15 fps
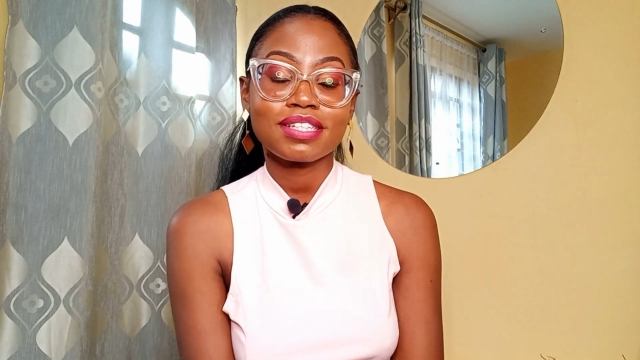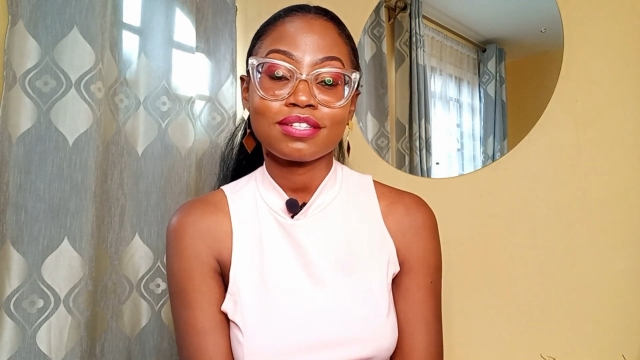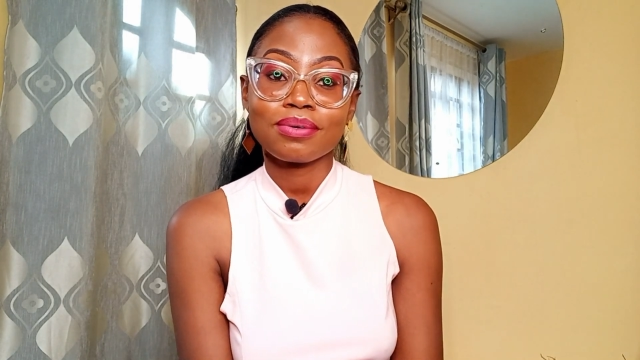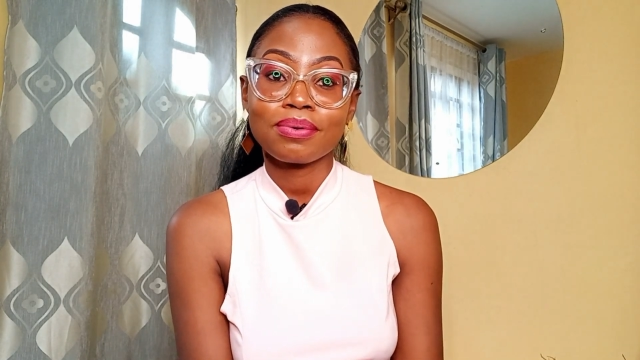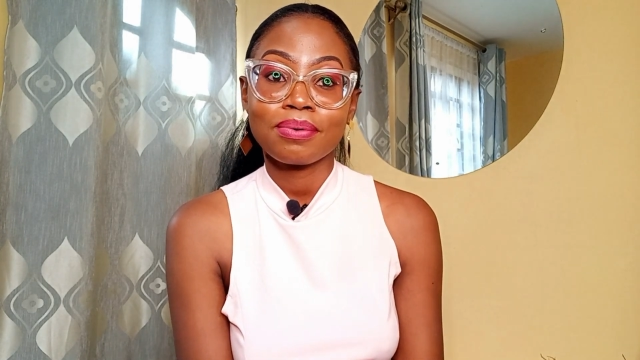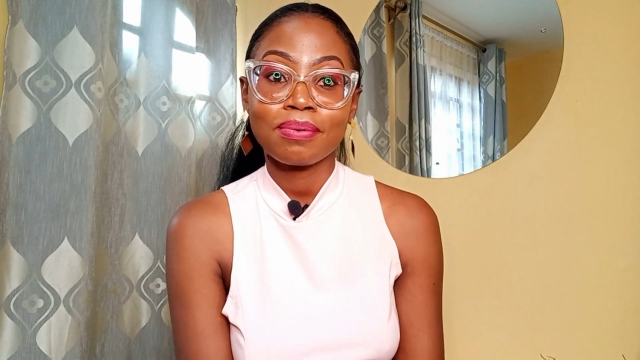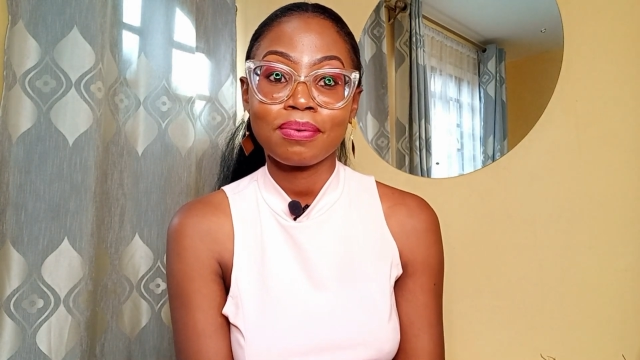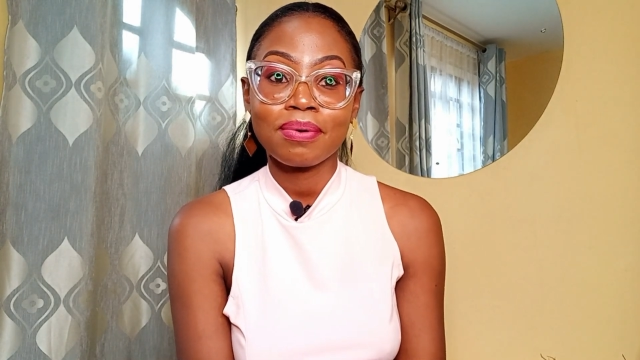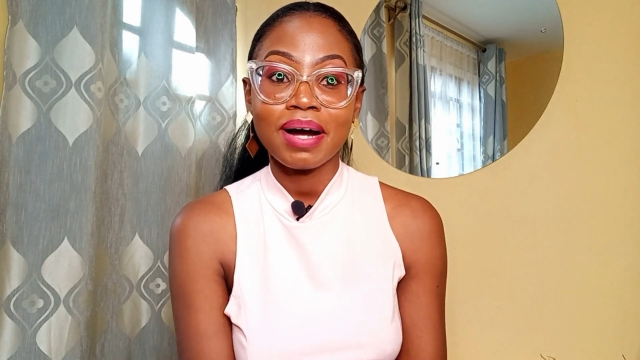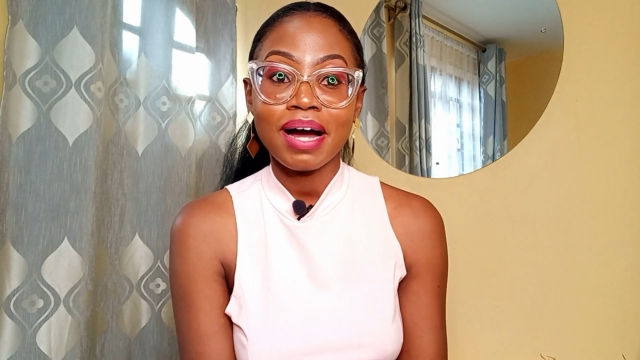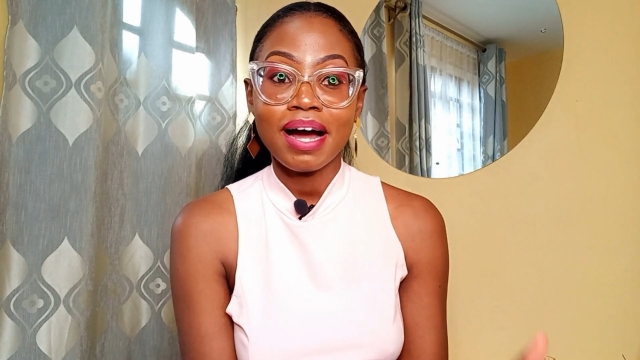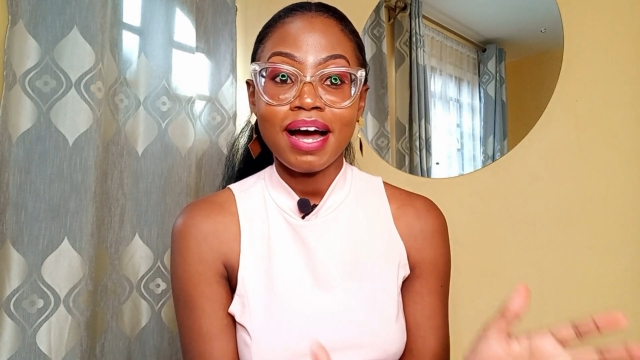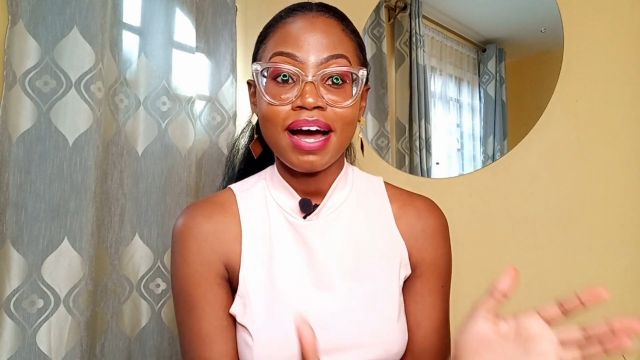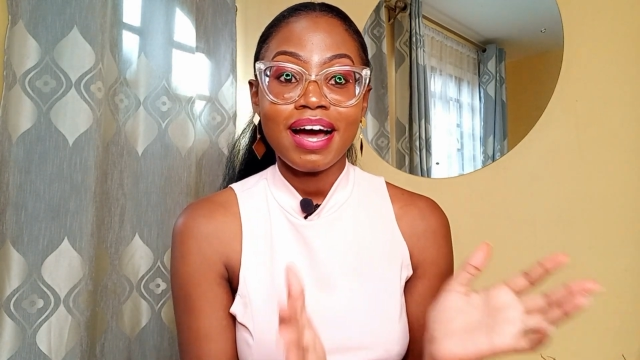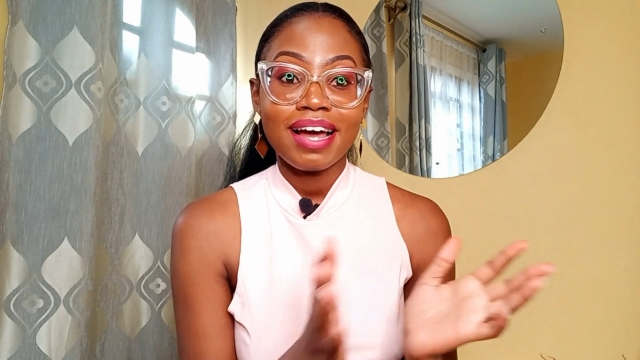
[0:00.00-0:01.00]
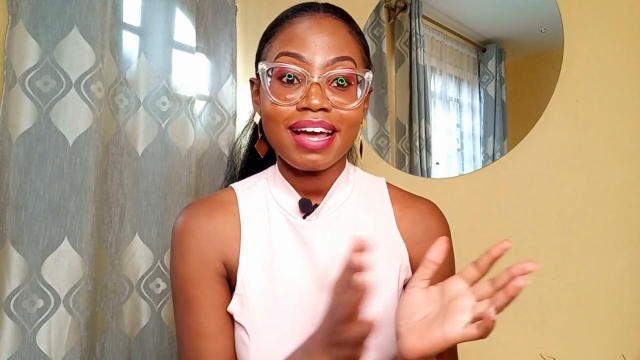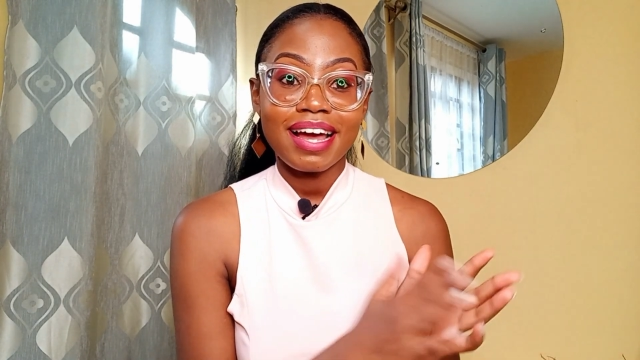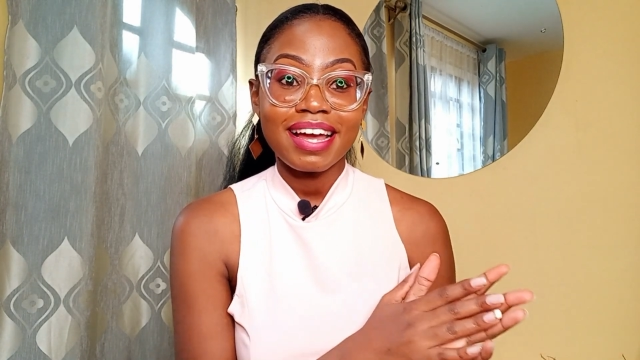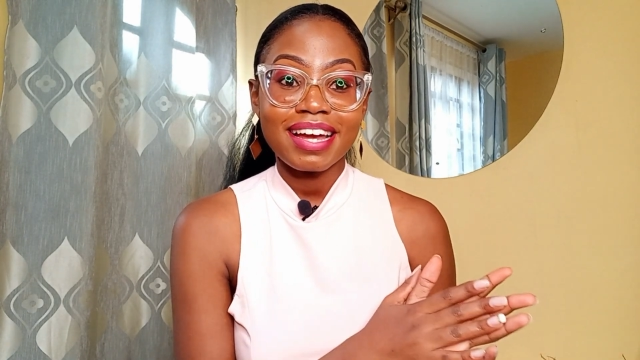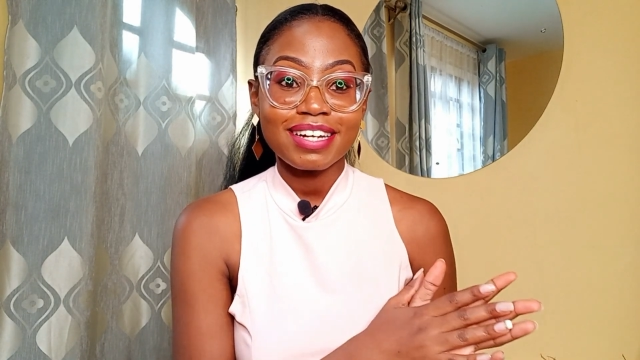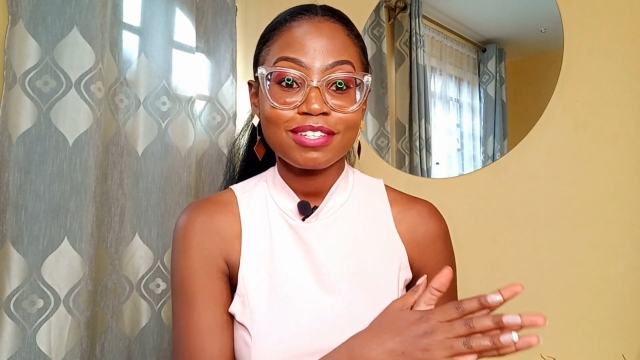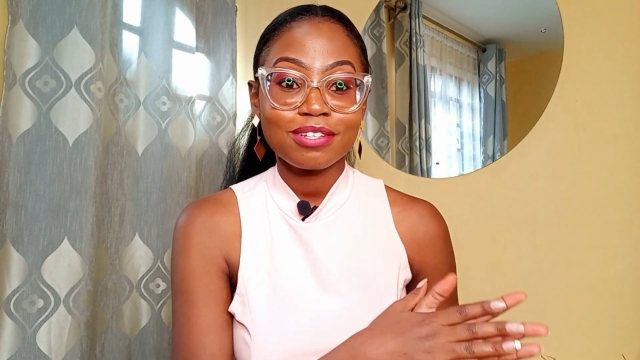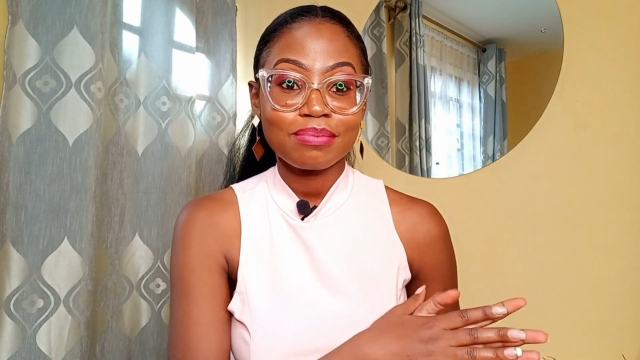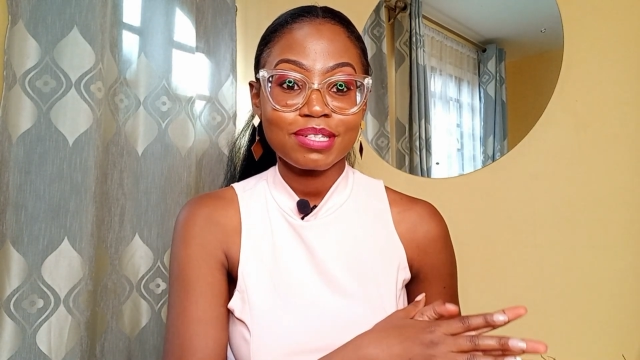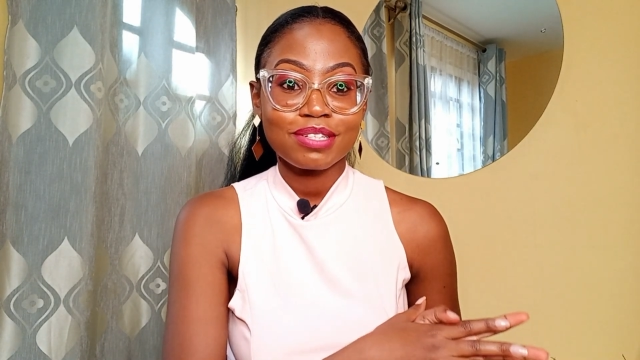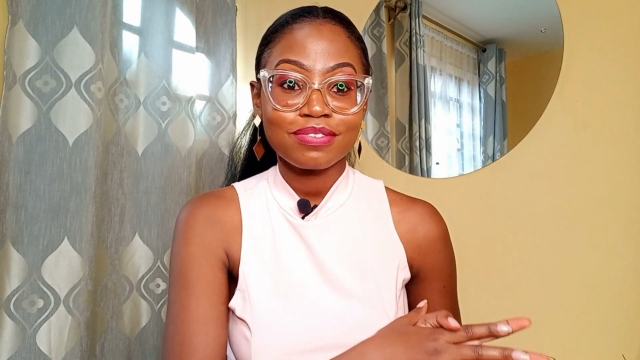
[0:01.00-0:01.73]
So I had so much